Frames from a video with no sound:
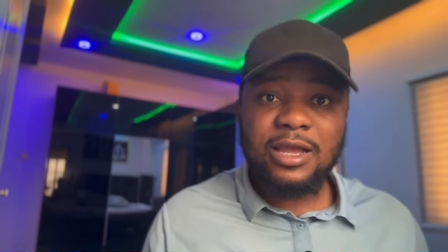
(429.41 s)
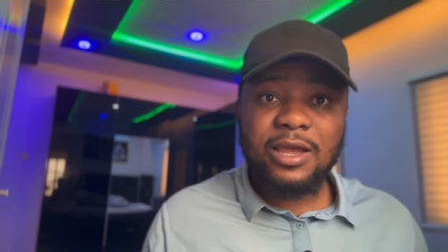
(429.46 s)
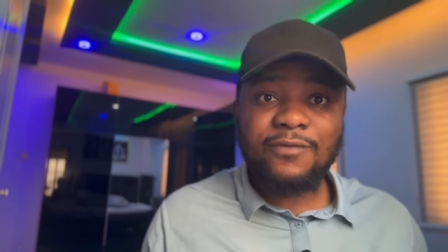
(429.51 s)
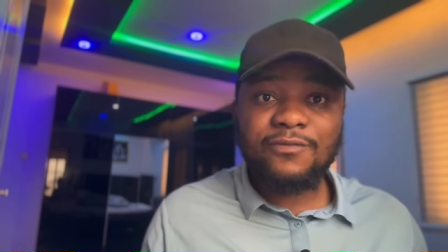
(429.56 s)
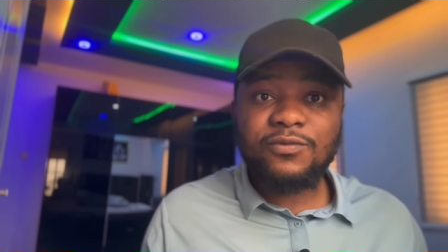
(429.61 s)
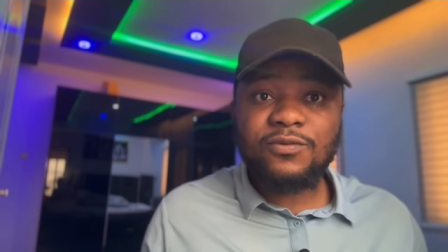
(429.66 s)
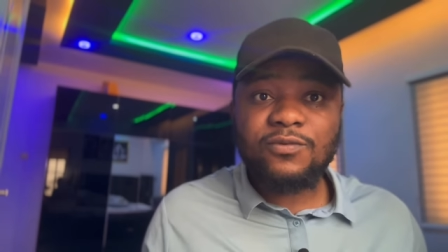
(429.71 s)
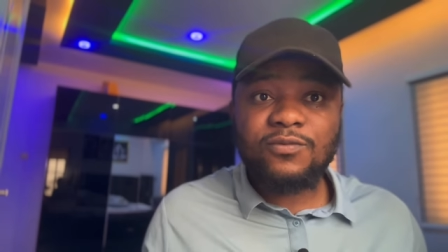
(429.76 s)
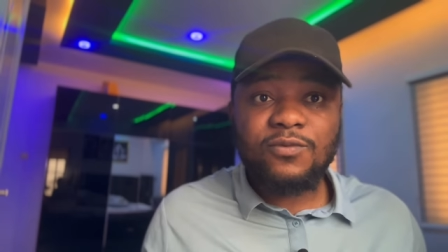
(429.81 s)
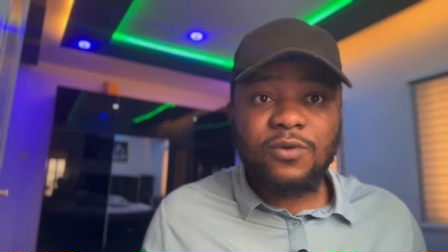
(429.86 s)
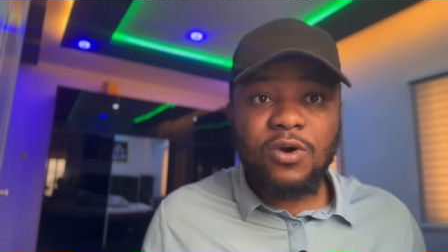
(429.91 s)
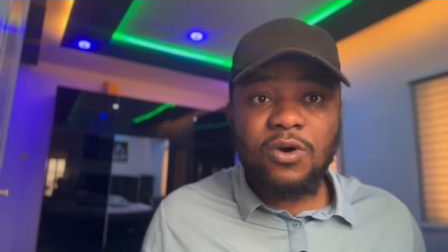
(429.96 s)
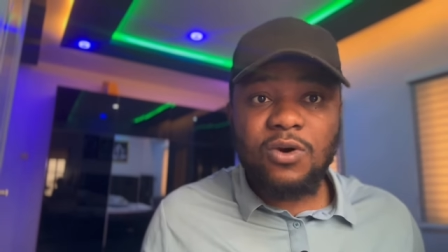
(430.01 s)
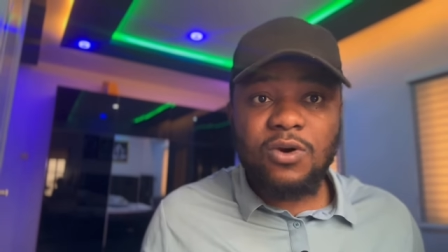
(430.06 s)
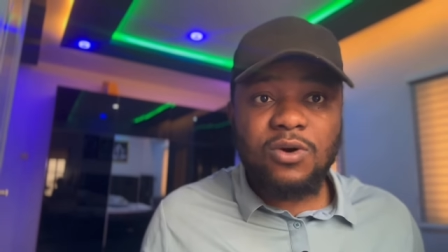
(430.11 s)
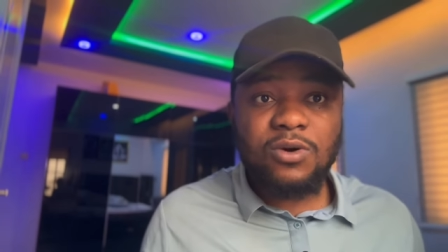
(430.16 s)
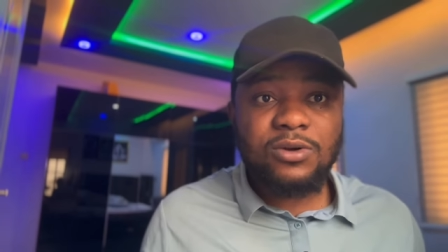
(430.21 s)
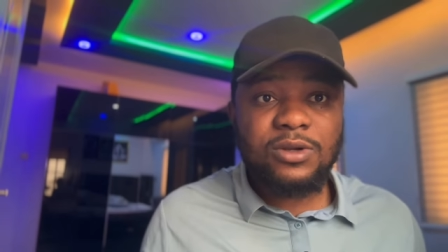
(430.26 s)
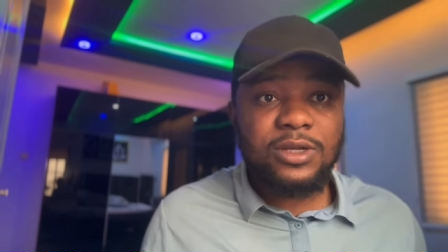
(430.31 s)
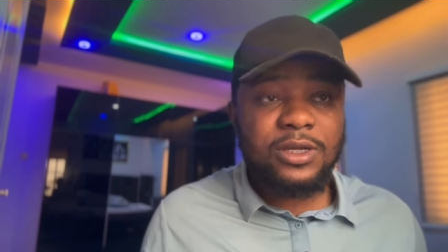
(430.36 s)
After
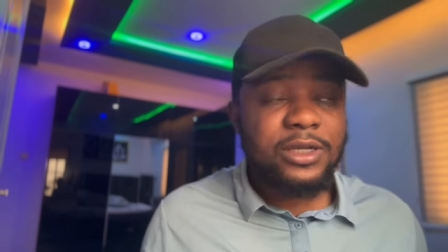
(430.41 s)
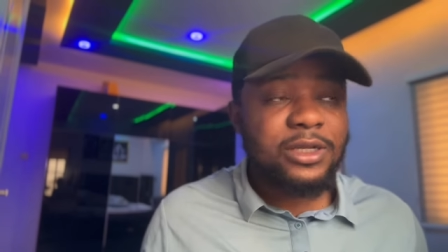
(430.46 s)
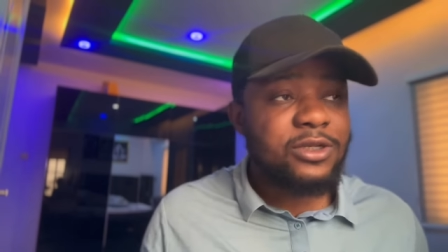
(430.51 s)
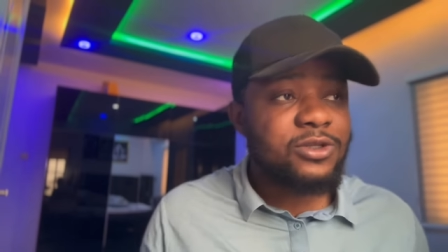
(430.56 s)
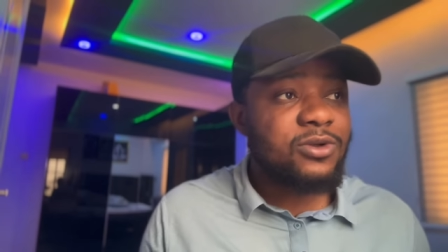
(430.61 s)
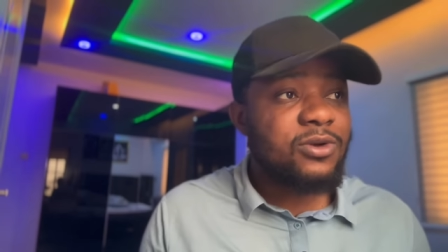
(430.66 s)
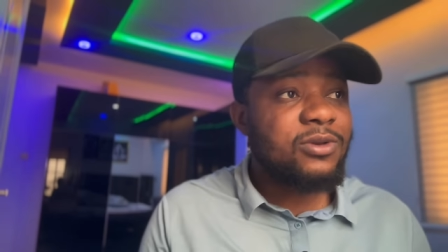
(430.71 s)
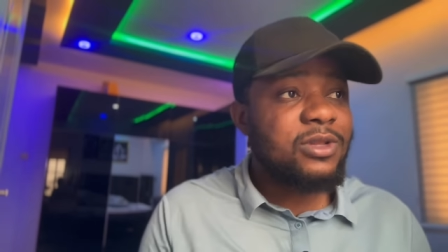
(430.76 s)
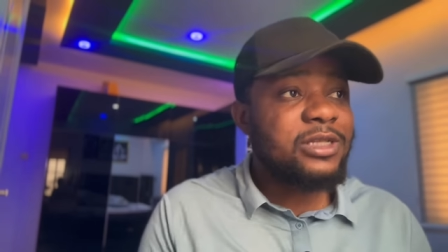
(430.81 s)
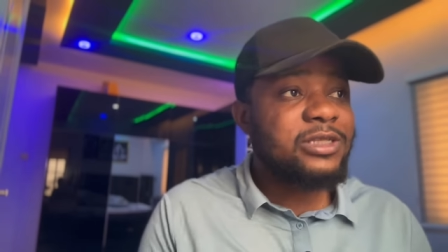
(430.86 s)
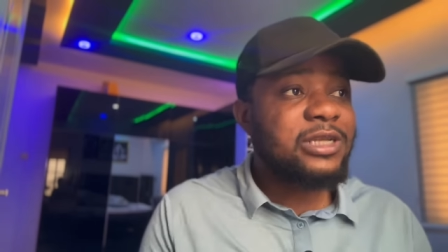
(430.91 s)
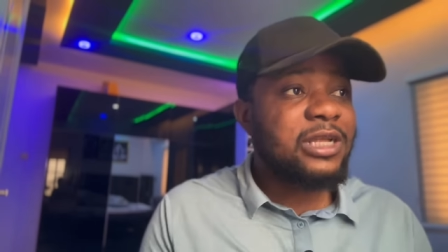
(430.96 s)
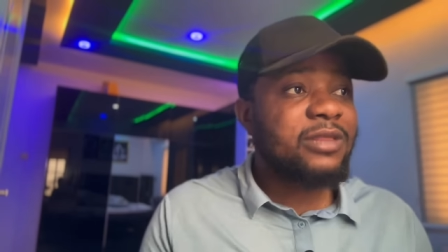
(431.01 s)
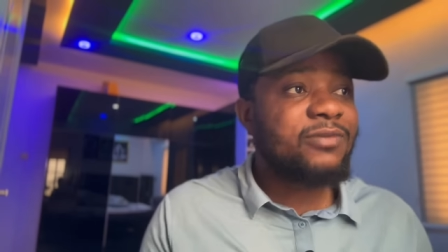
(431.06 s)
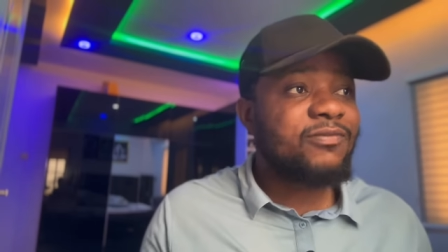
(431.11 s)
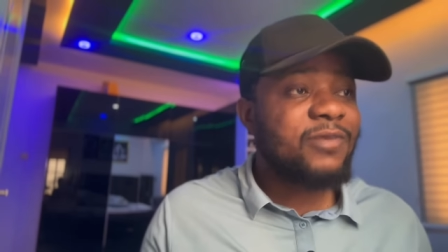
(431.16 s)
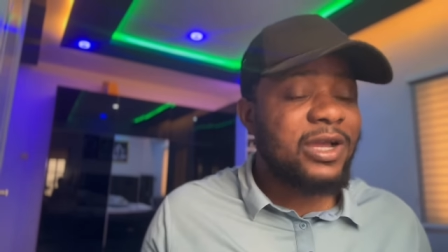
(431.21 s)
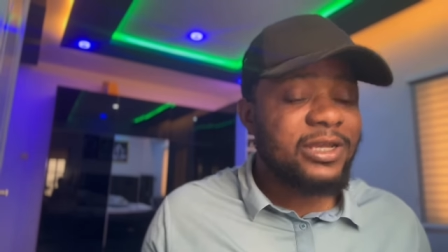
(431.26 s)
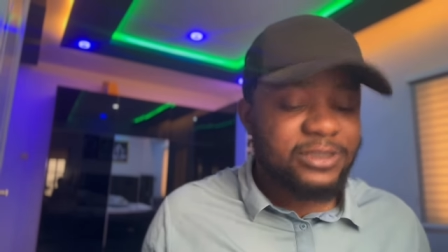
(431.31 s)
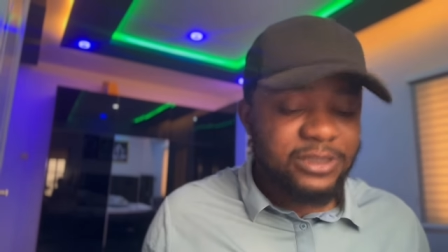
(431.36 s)
all, it's always
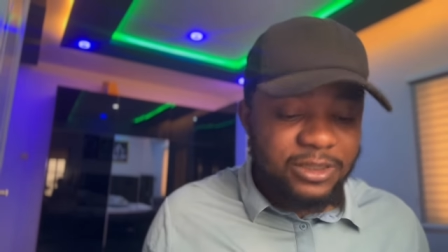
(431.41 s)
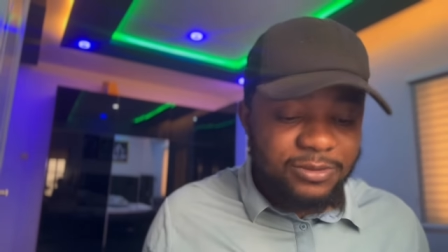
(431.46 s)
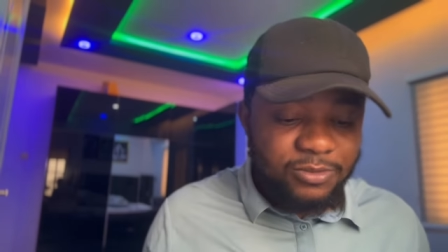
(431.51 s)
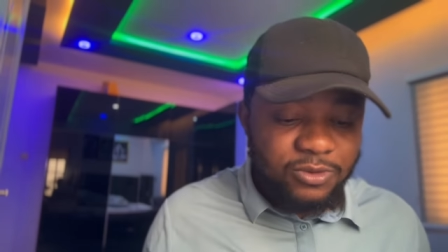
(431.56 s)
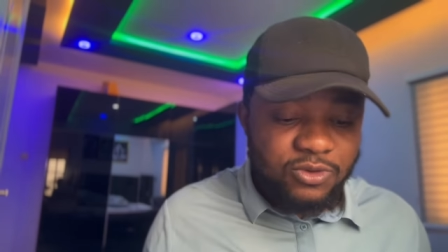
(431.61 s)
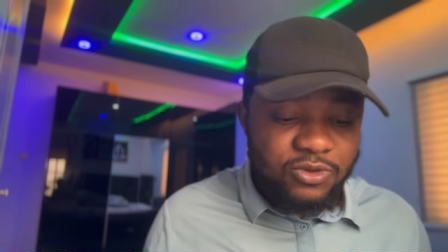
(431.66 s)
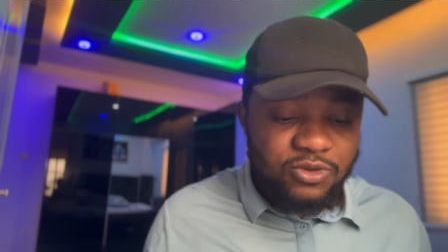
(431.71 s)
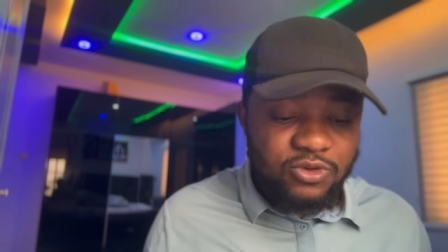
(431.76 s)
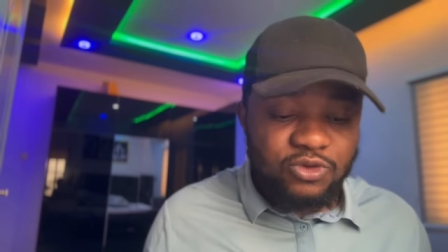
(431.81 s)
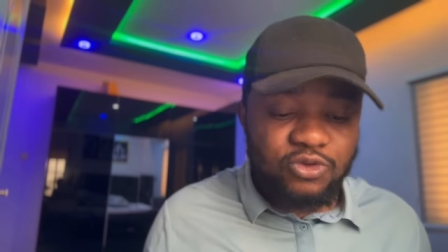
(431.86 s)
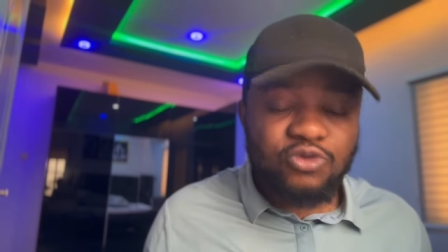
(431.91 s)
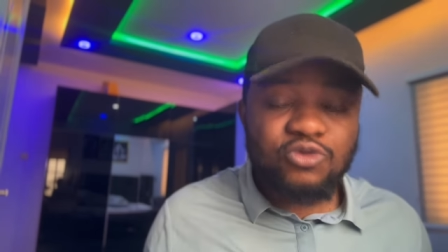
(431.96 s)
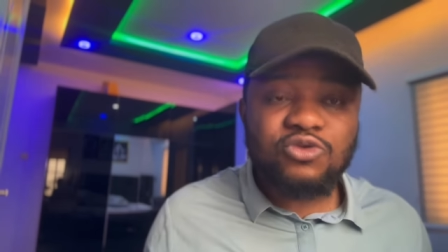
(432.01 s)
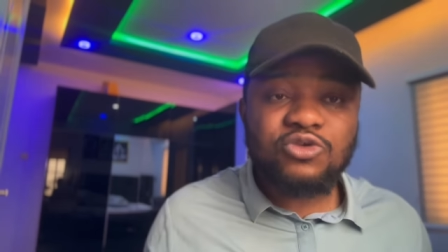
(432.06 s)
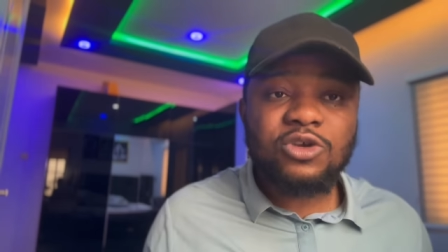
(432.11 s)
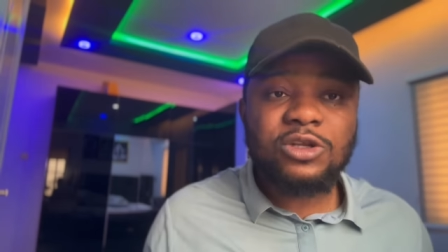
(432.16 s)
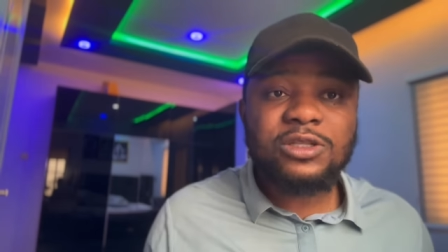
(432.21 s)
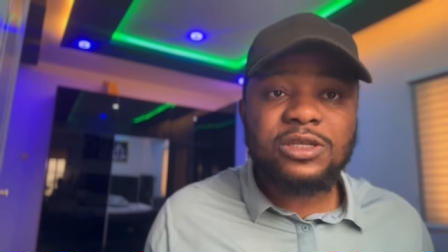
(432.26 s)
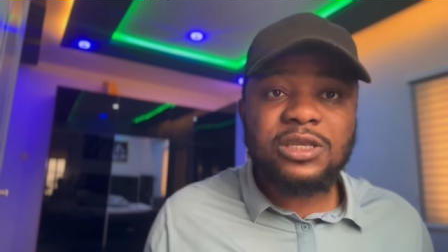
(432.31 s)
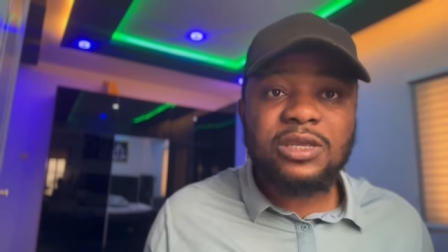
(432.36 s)
advisable, do
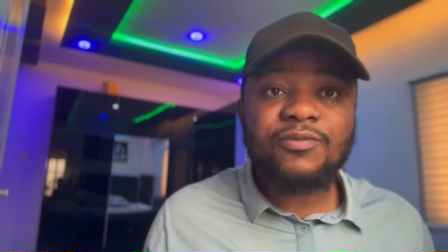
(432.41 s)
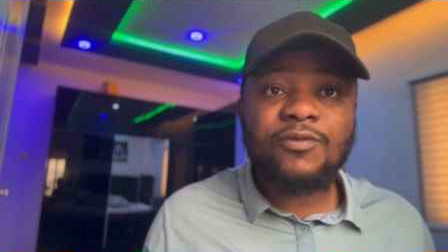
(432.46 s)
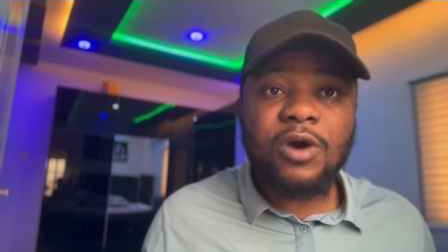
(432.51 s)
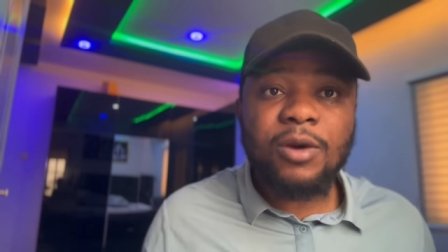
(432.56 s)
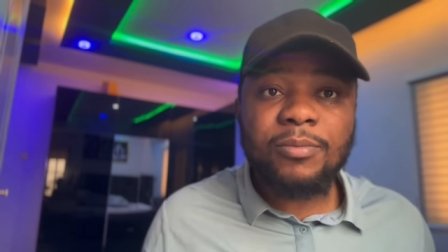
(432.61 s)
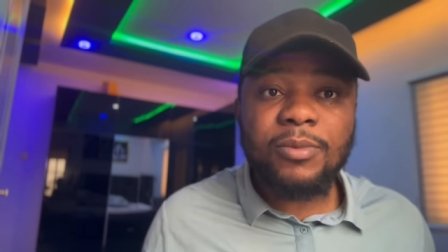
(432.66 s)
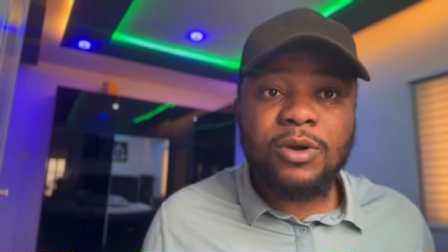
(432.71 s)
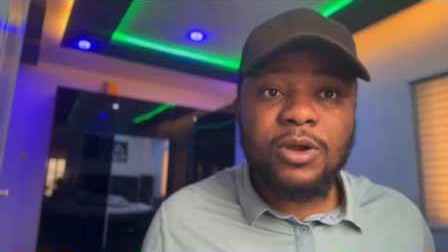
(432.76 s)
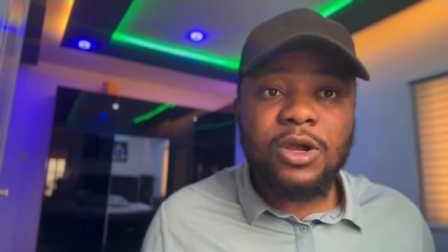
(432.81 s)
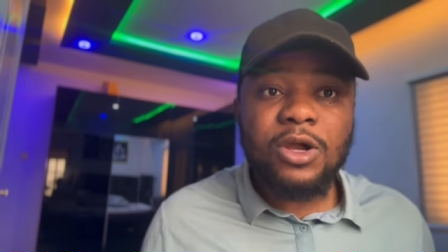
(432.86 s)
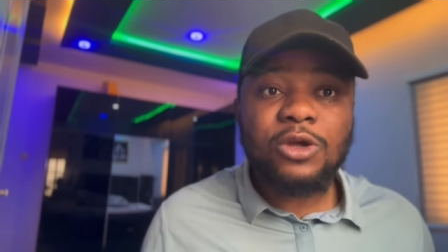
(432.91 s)
not give up.